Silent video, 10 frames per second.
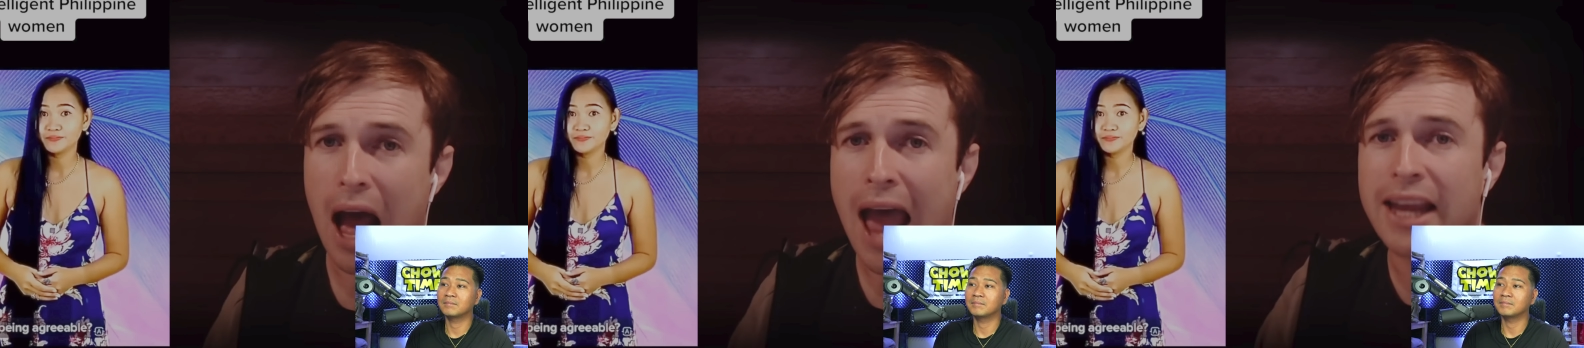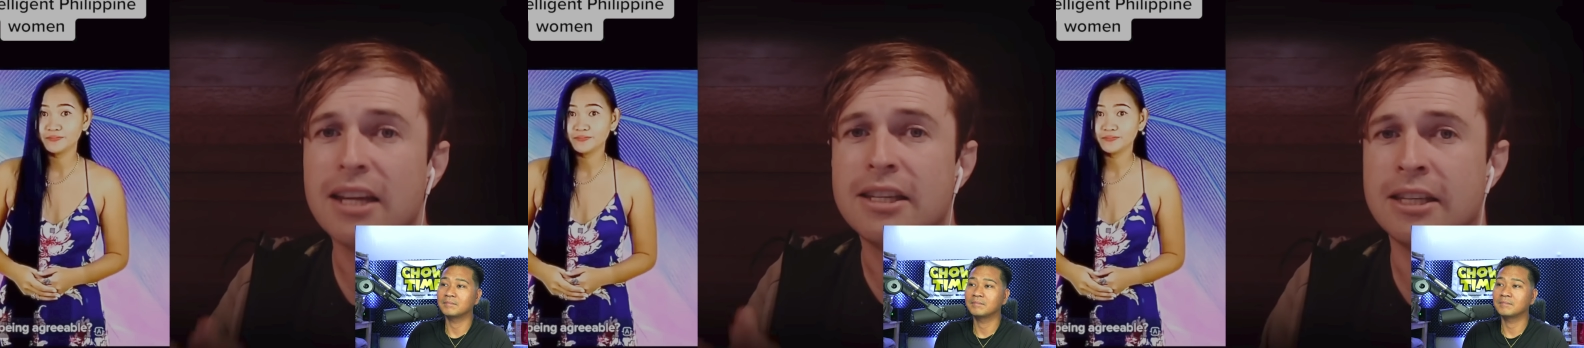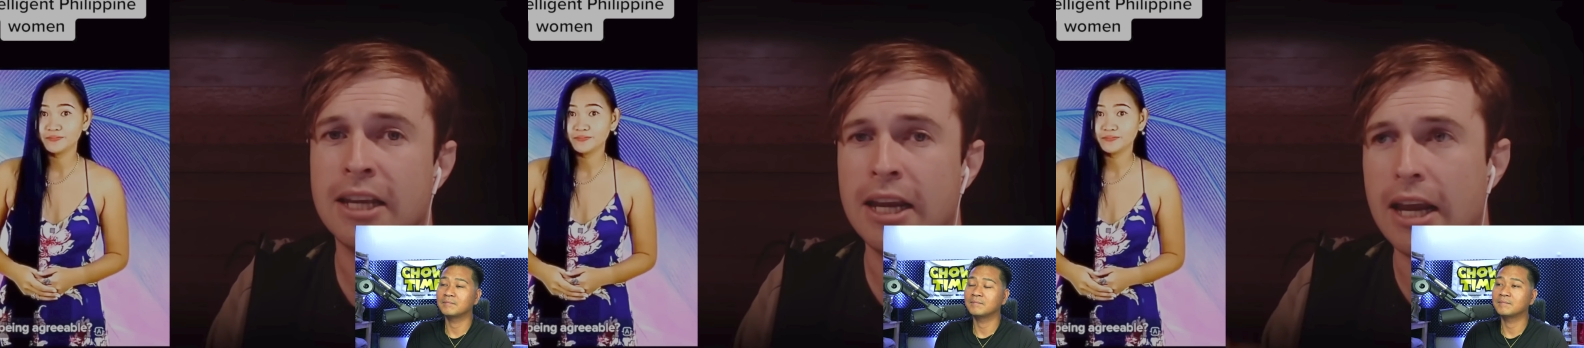Speaker 1: I can
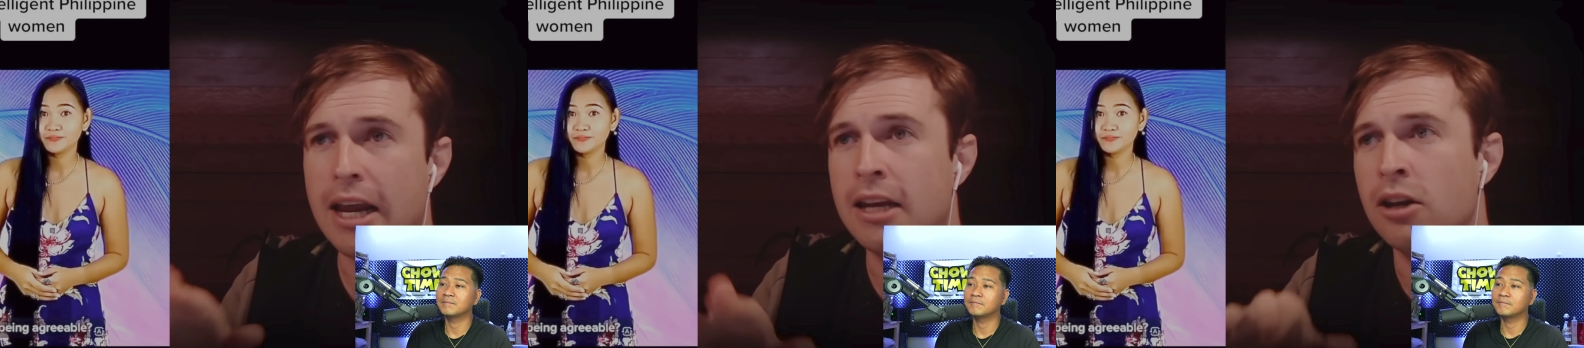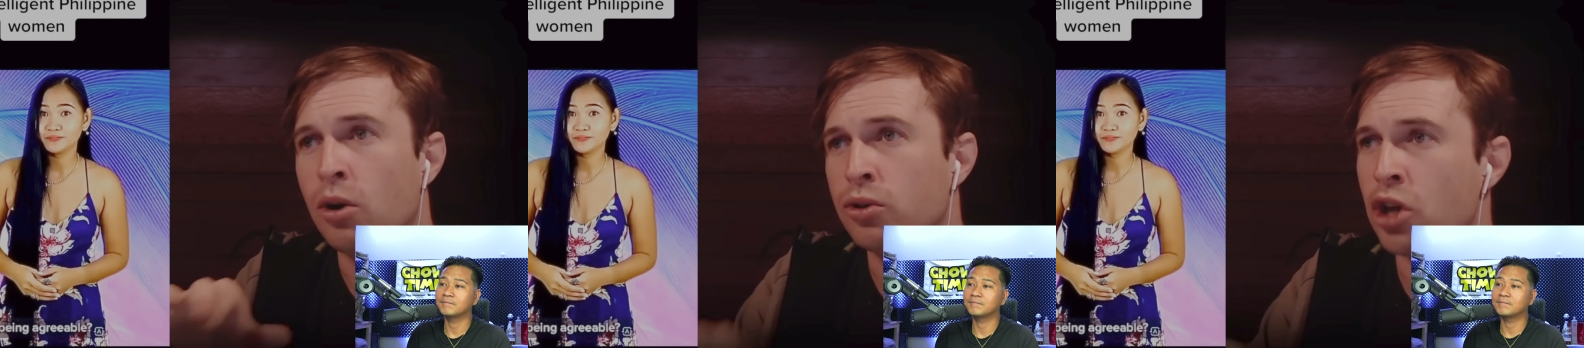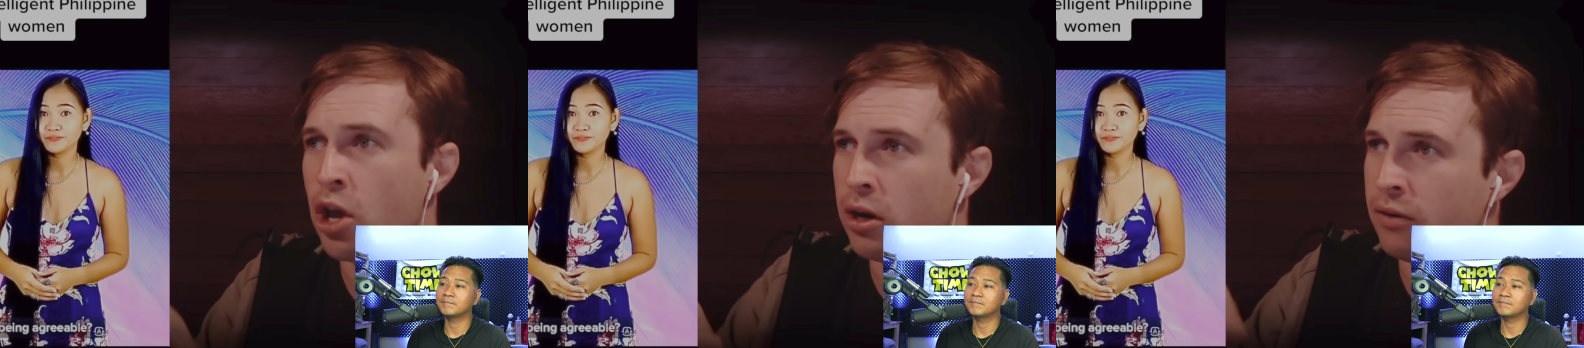see in an
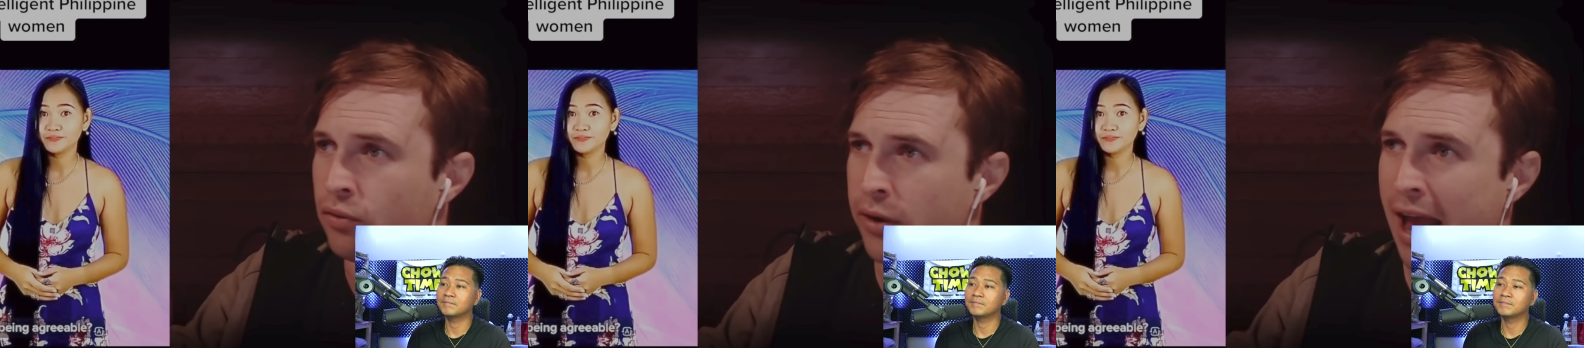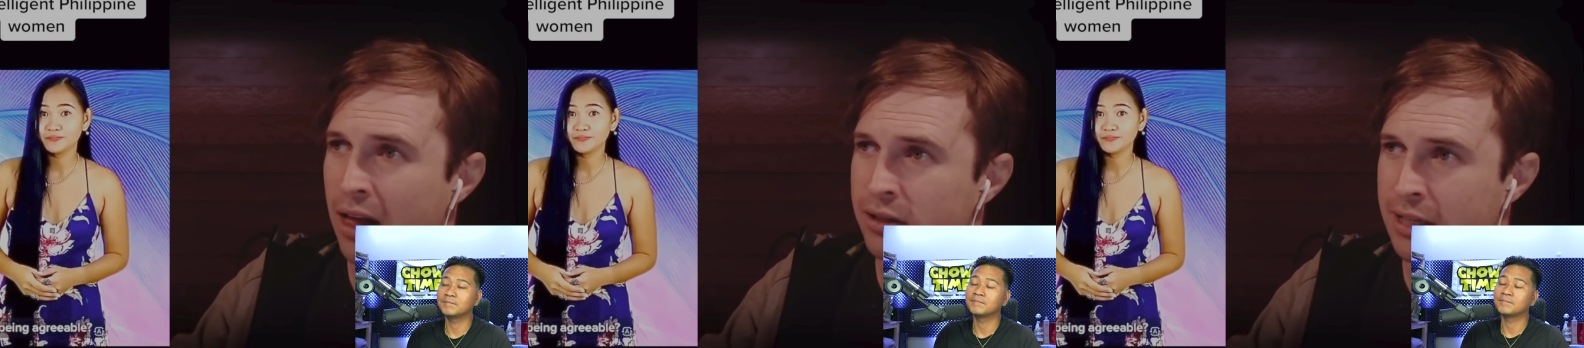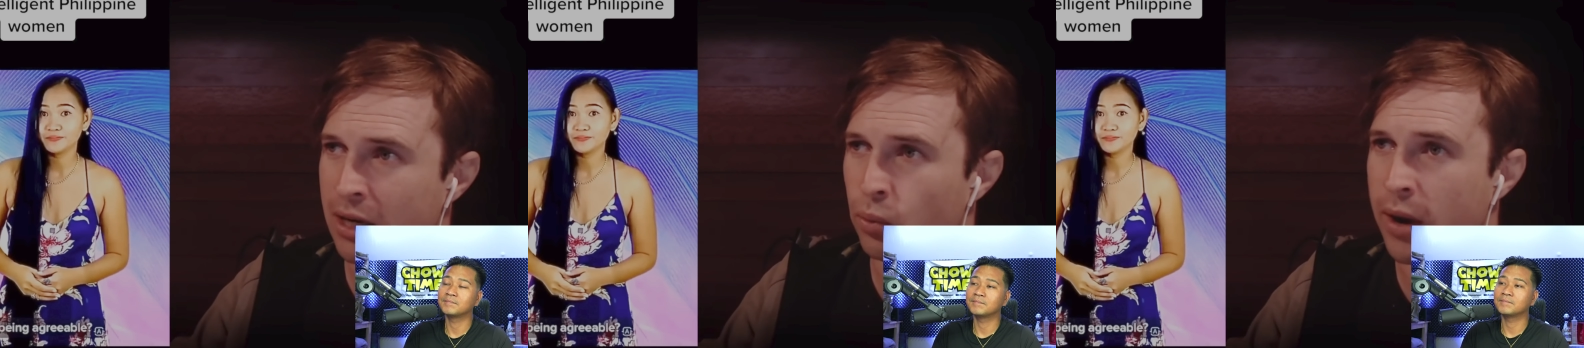alternative
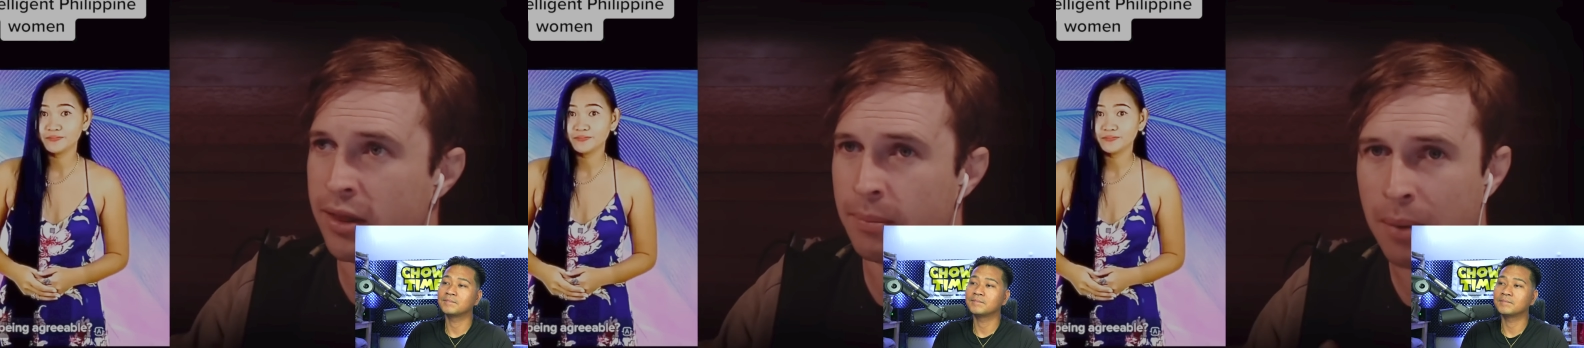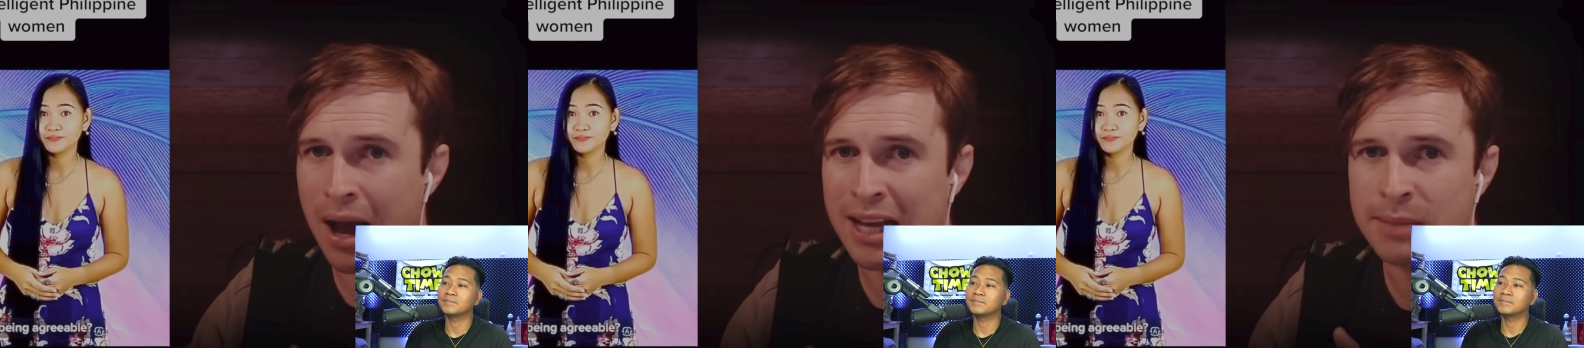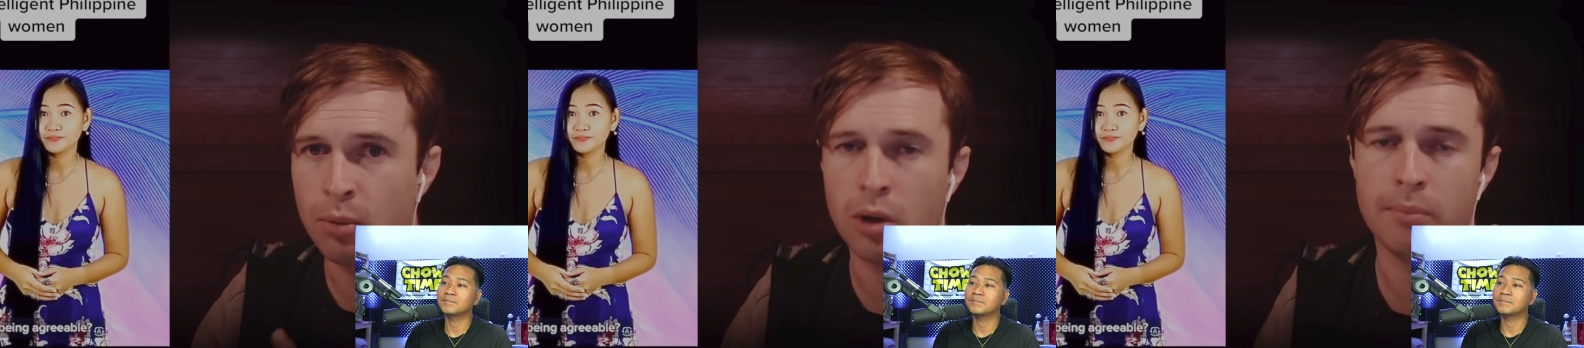reality where the
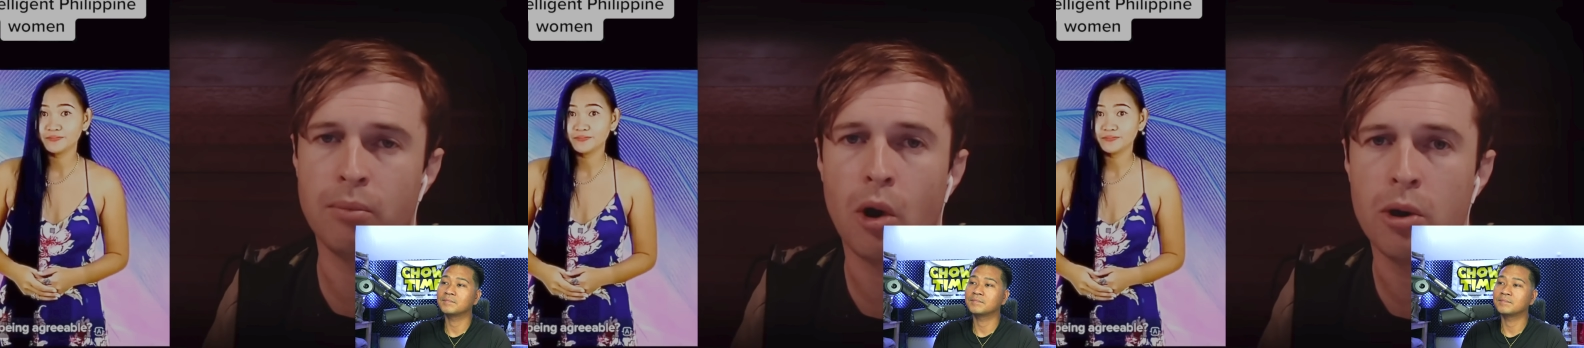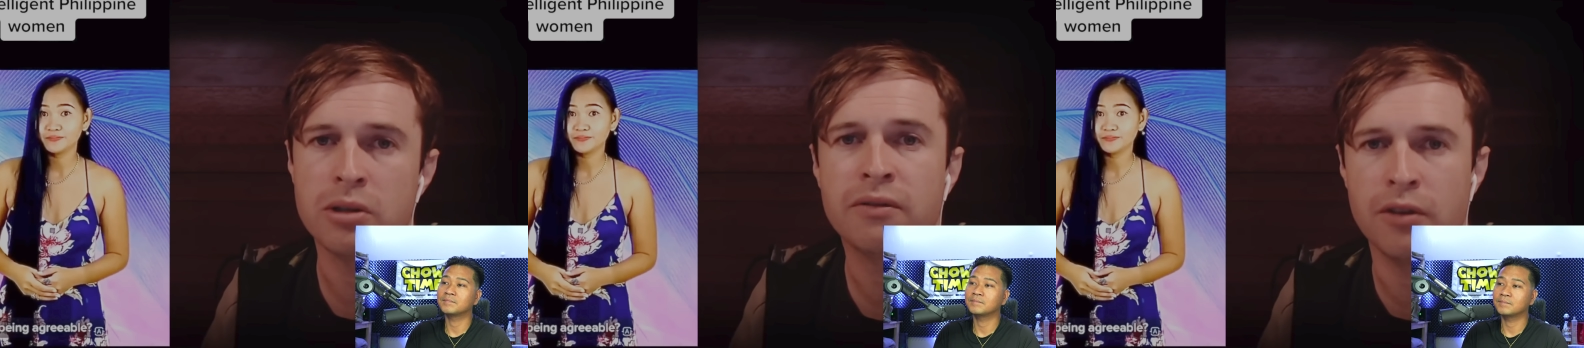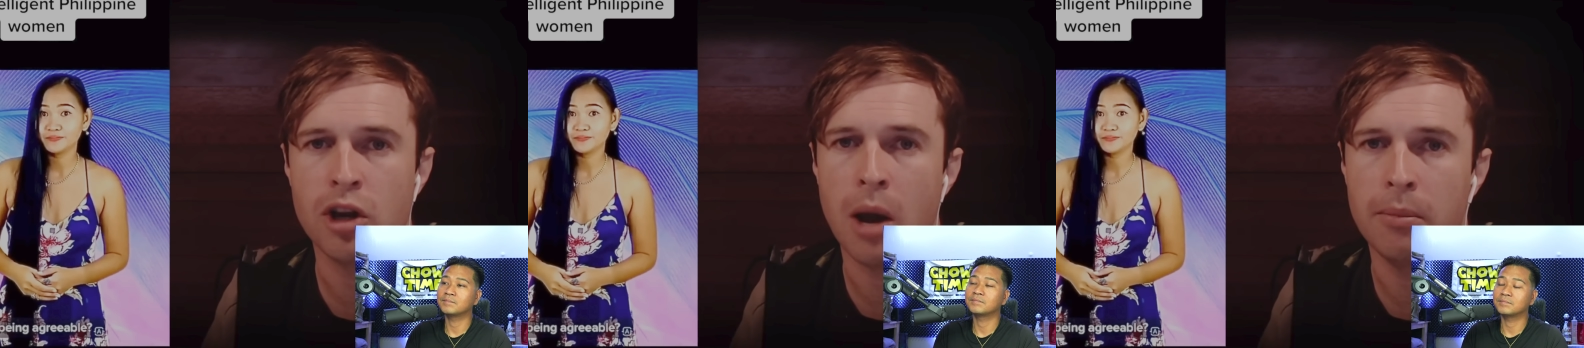Passport Bros
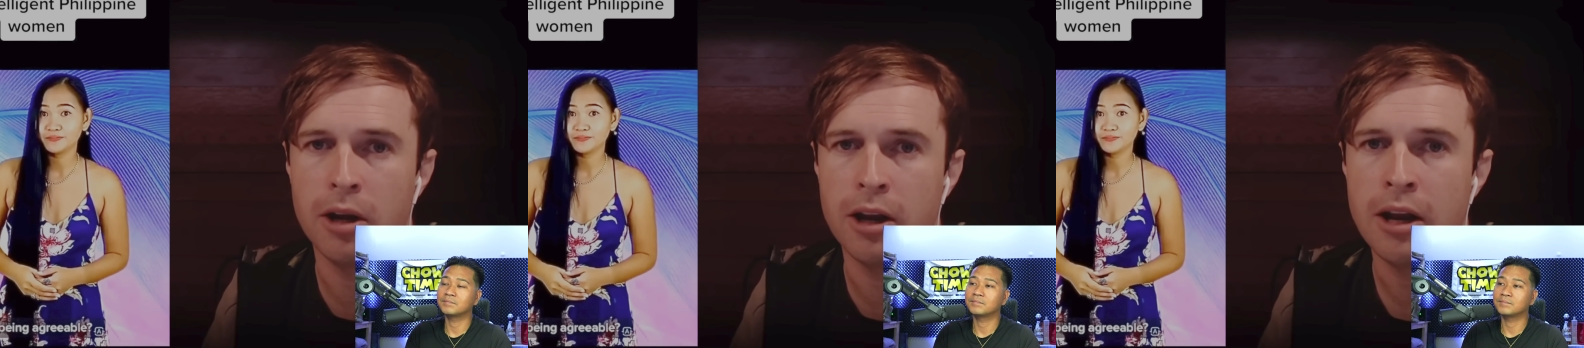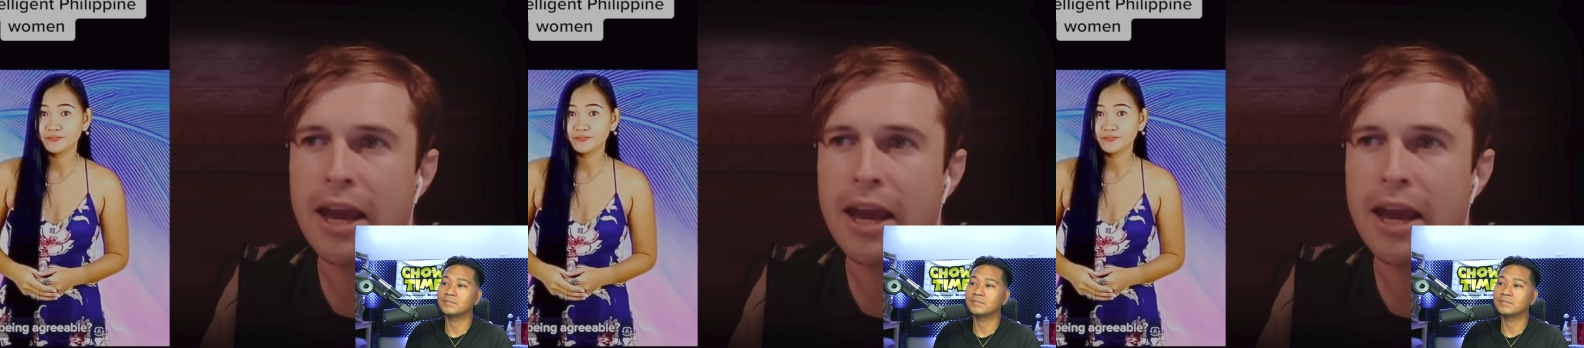phenomenon